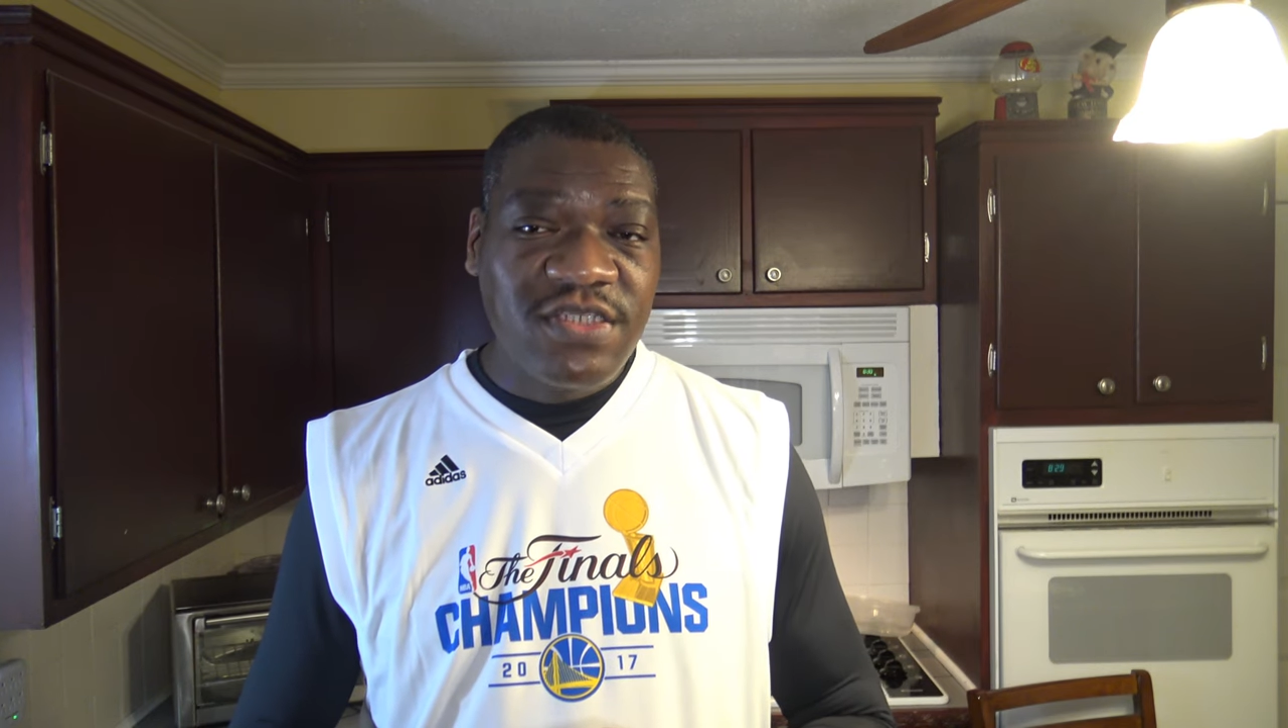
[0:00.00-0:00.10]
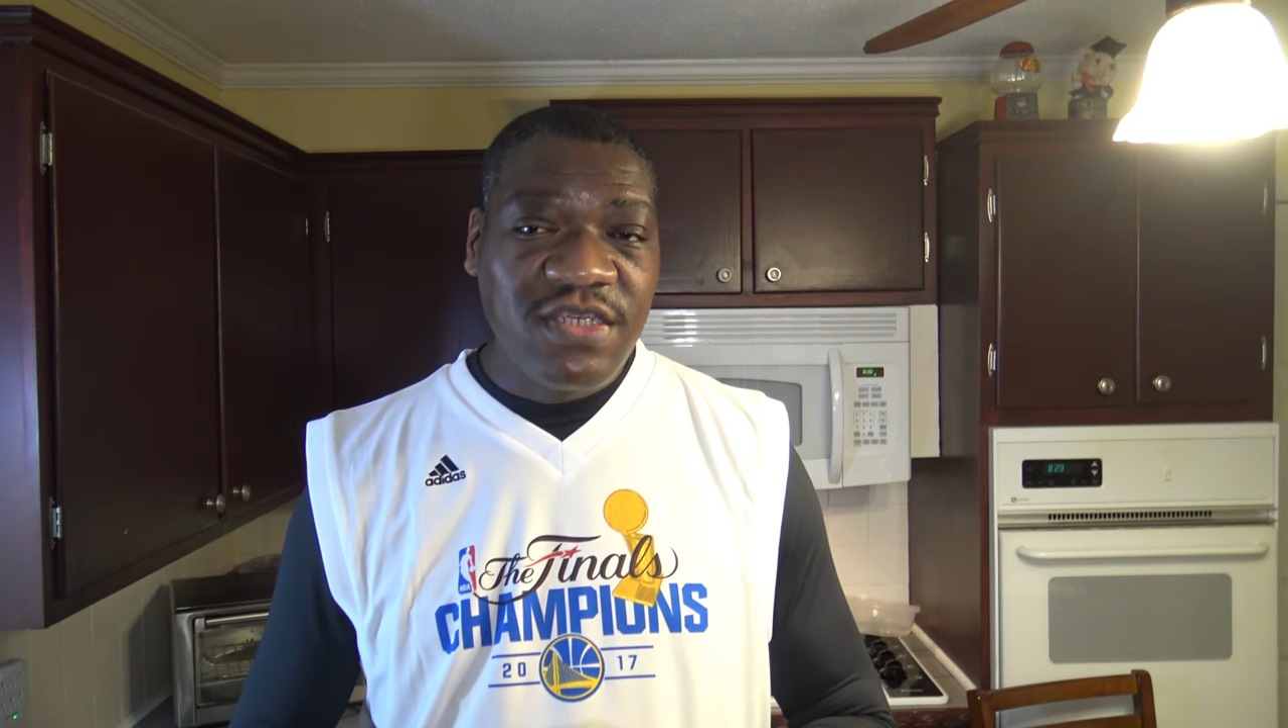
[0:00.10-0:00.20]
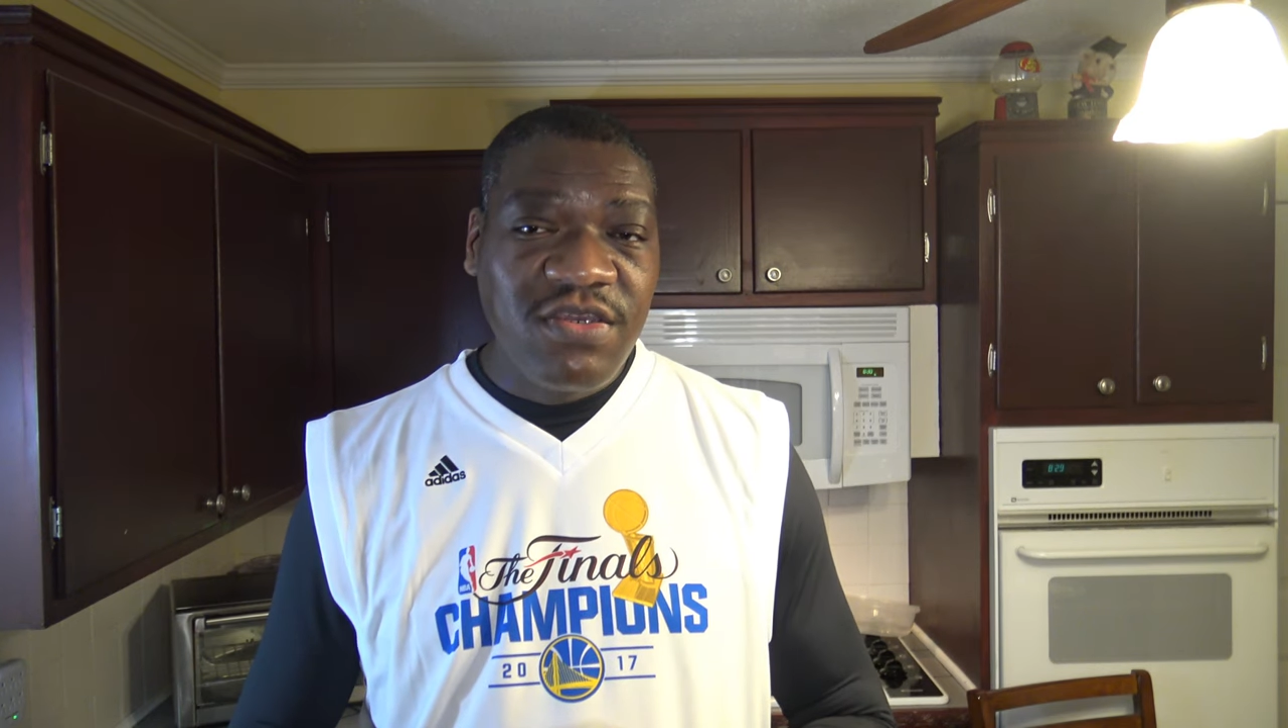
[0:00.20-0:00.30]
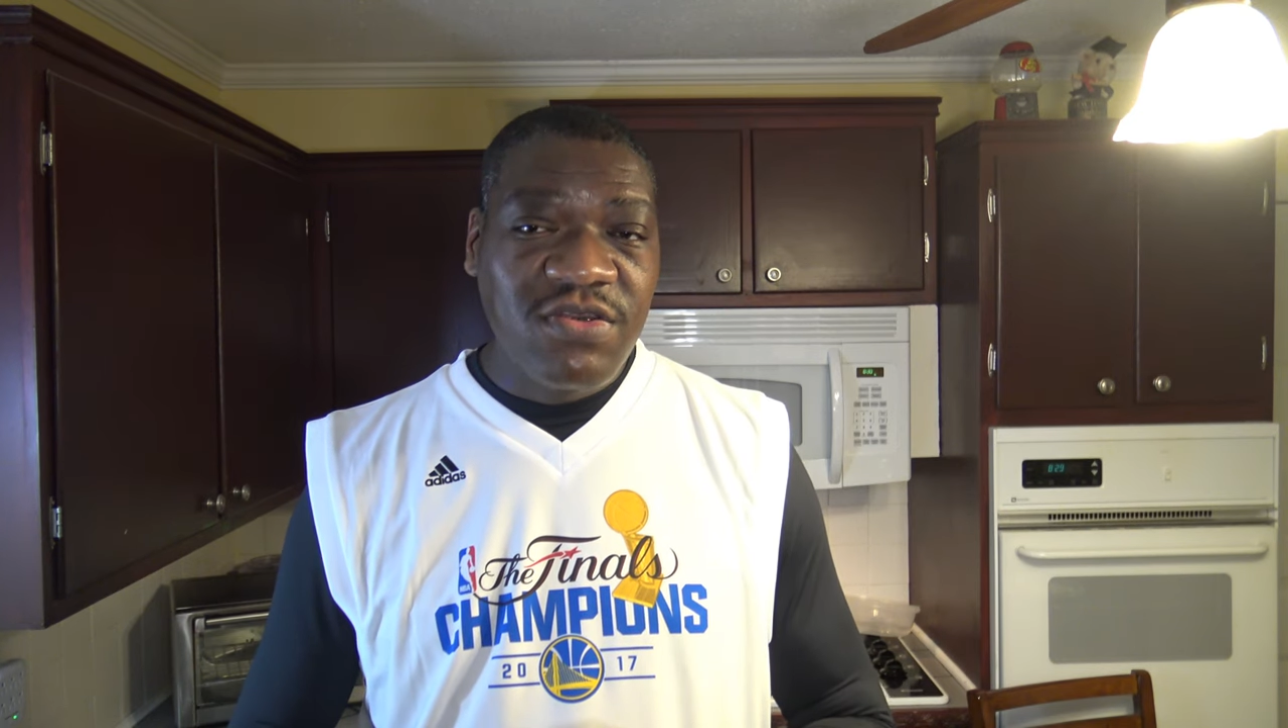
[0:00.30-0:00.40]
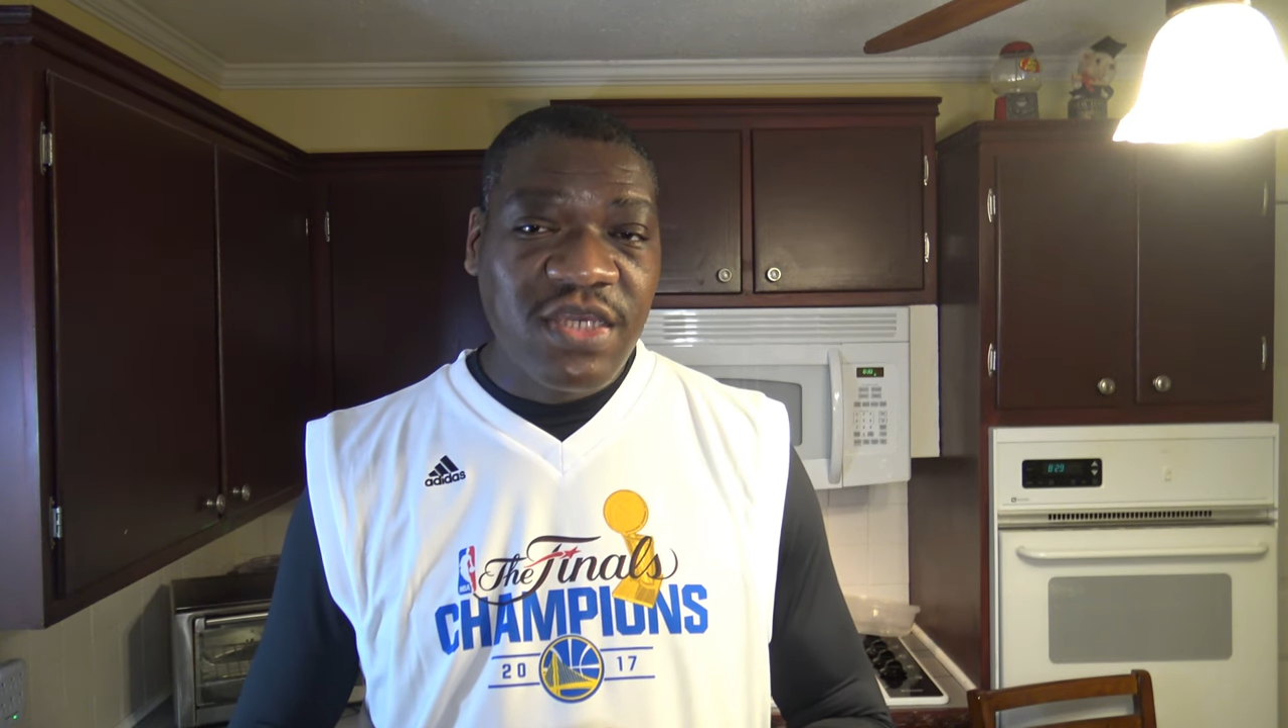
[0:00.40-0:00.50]

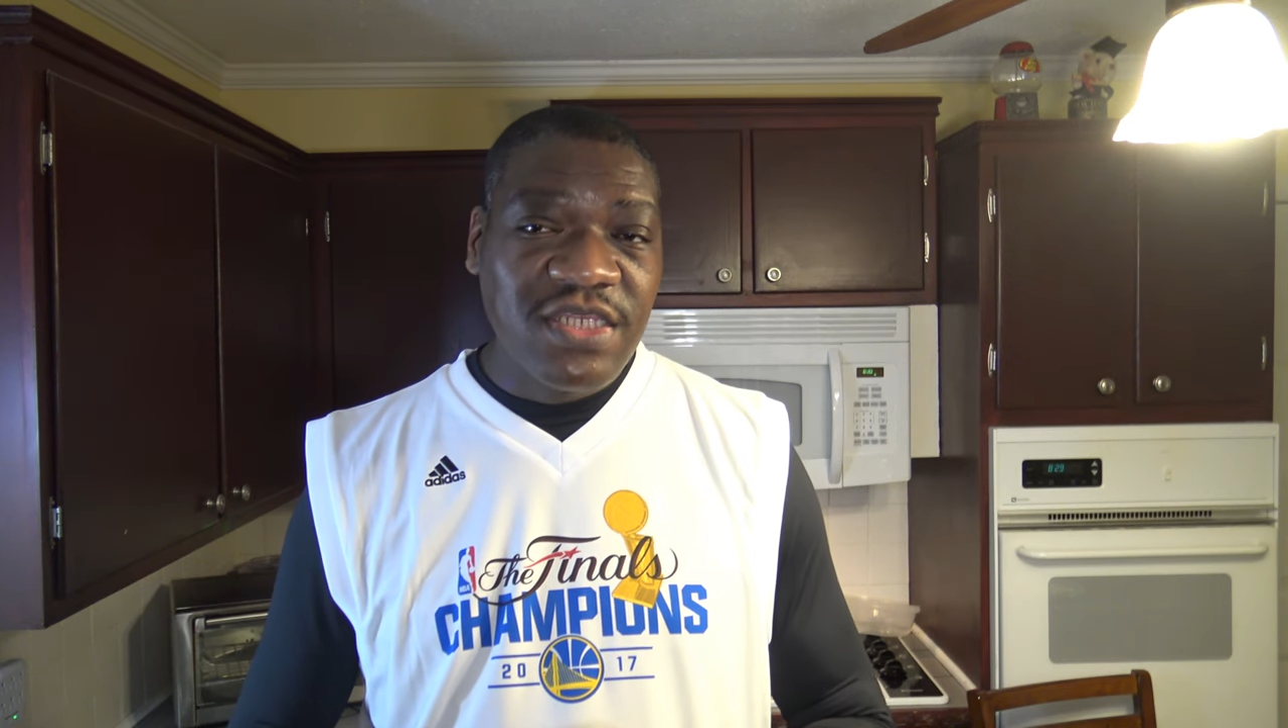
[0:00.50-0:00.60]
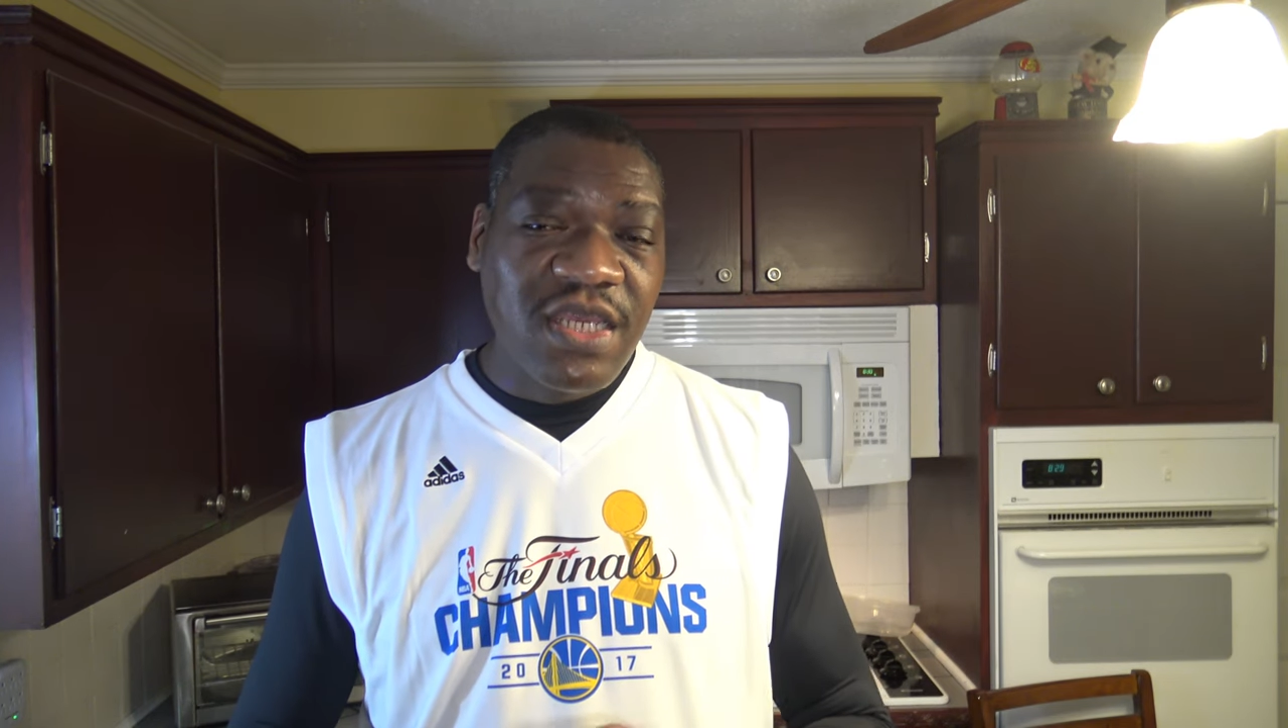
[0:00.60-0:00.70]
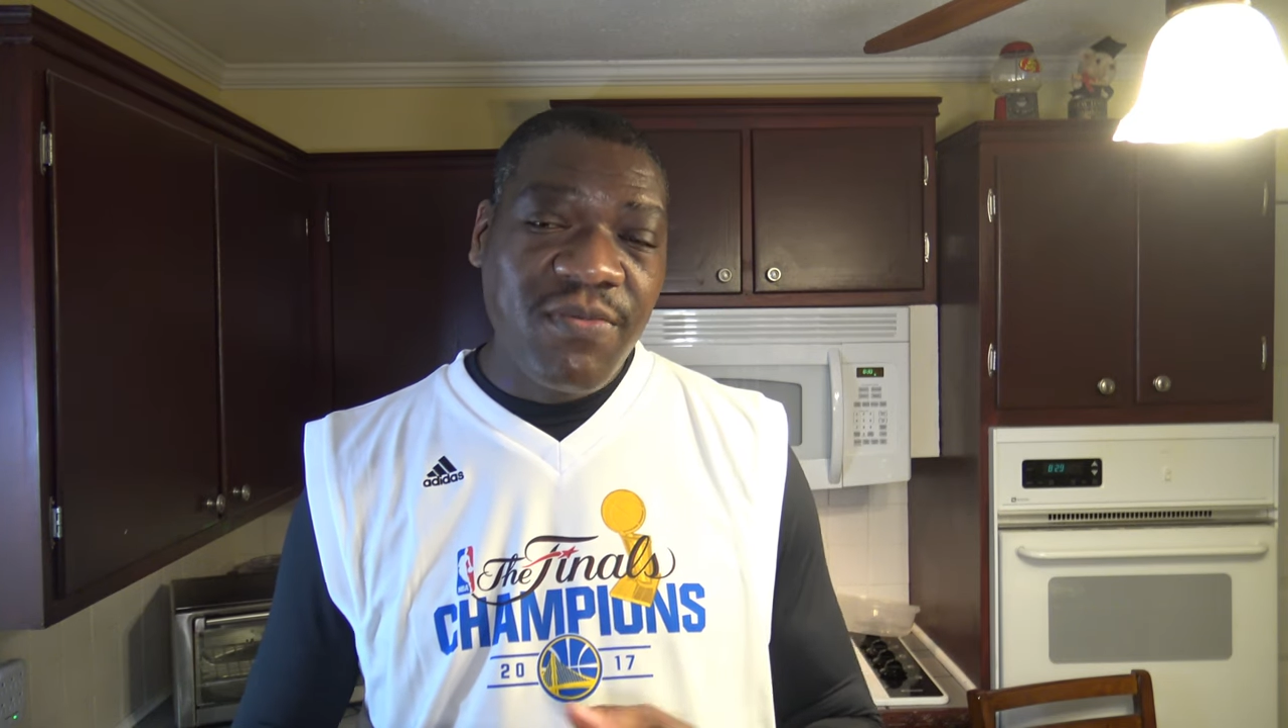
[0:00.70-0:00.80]
cooking time